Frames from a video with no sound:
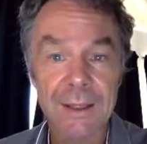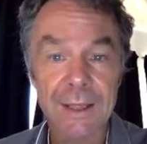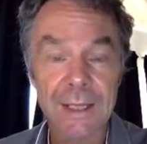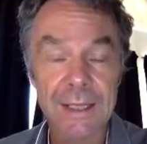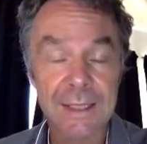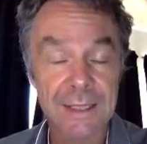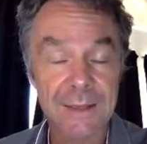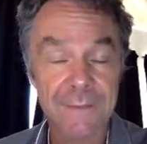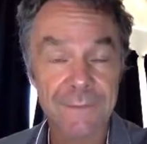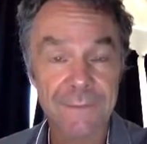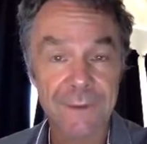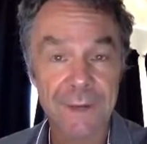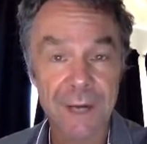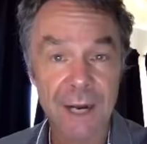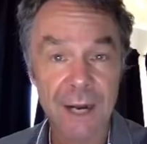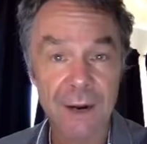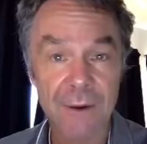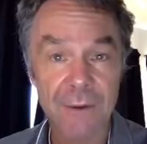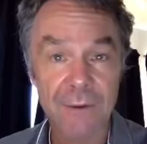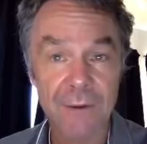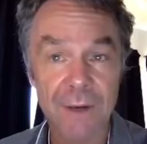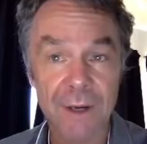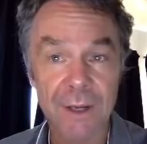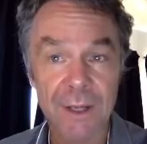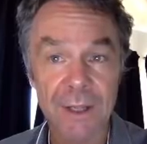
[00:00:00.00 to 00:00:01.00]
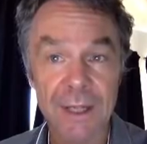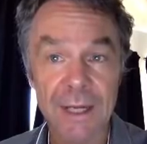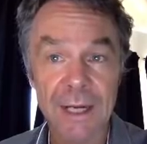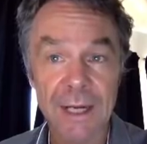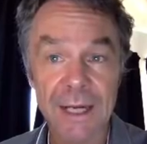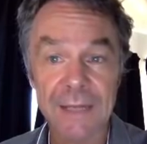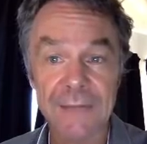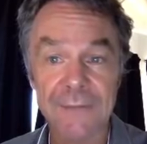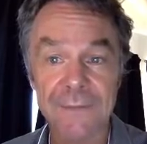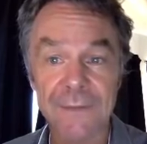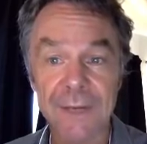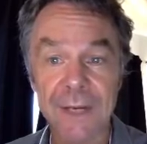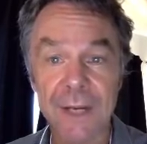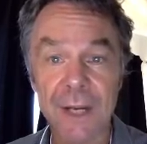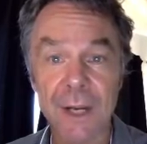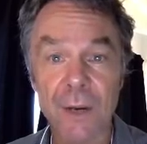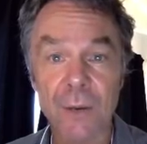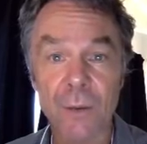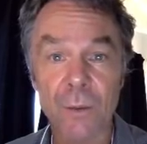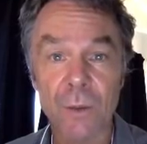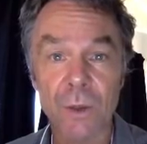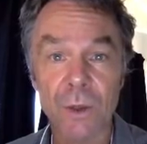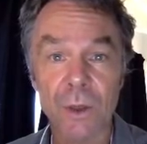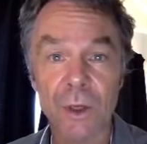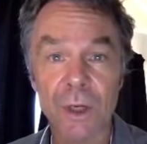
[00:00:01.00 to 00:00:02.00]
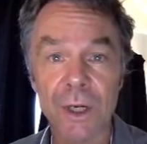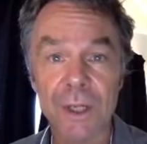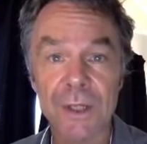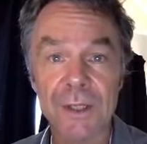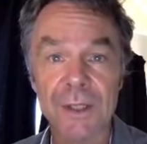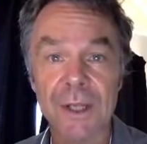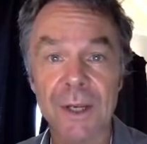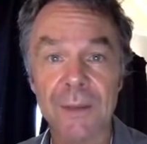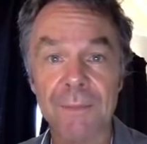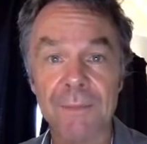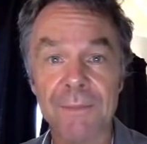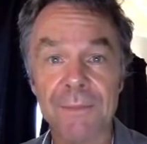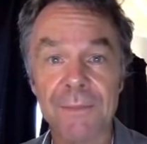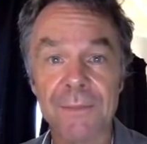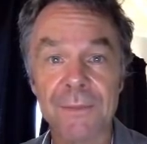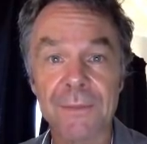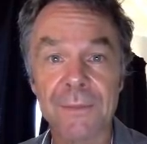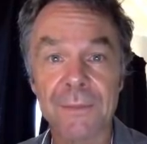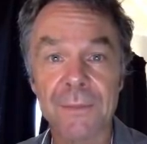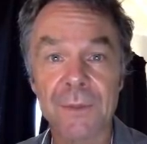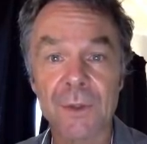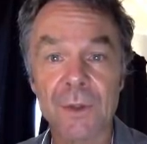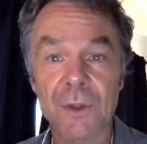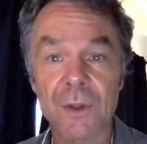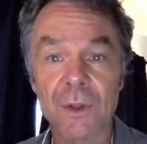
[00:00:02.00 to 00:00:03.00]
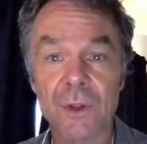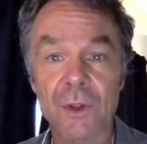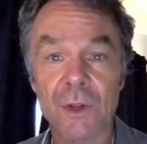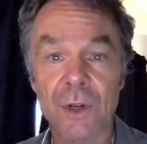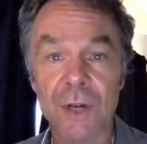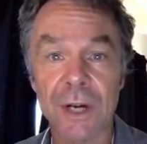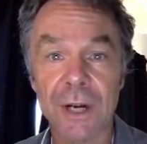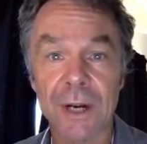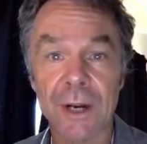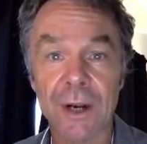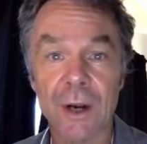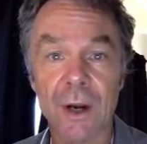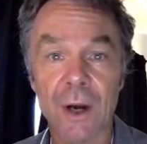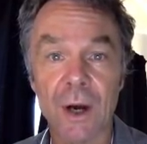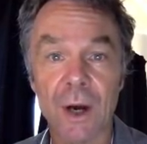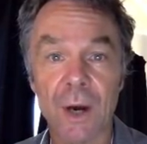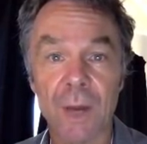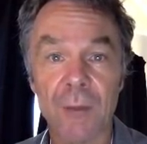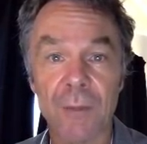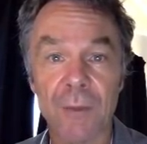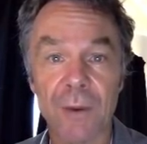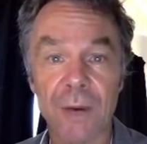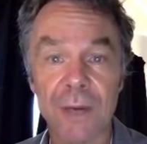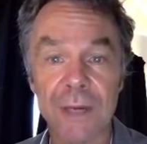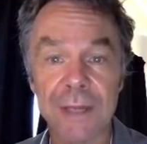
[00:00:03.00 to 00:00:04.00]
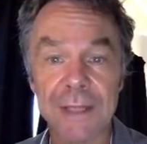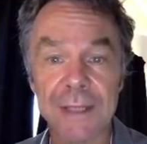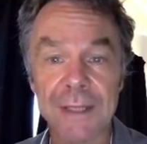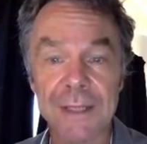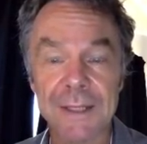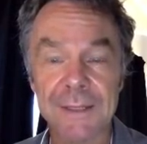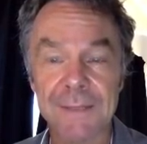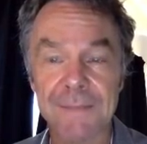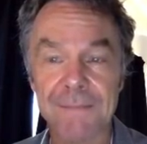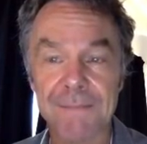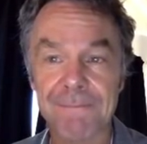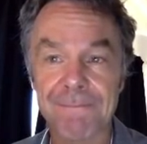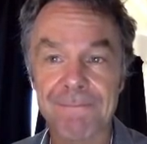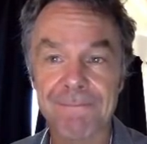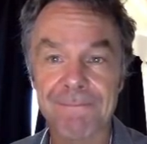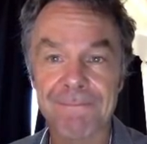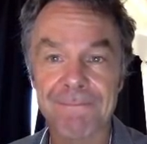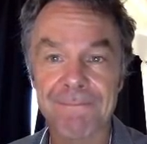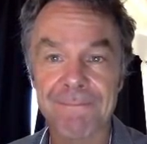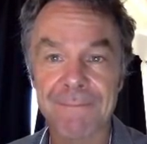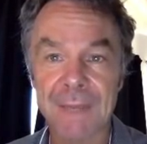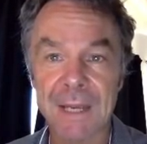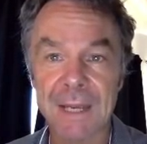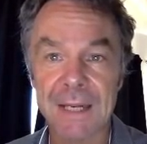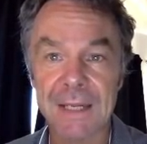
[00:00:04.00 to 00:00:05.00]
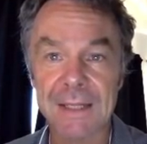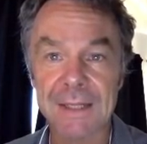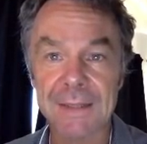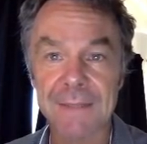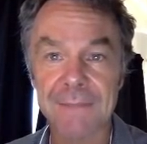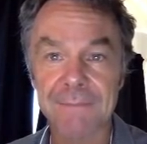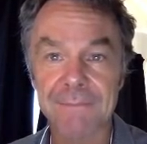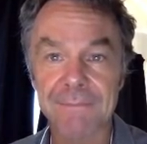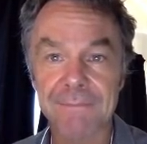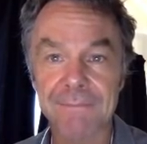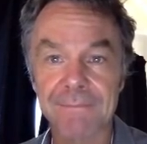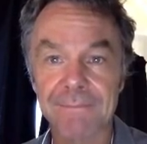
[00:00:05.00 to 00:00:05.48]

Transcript: That's it for now. In the next video, we'll look at some string operators. Thanks.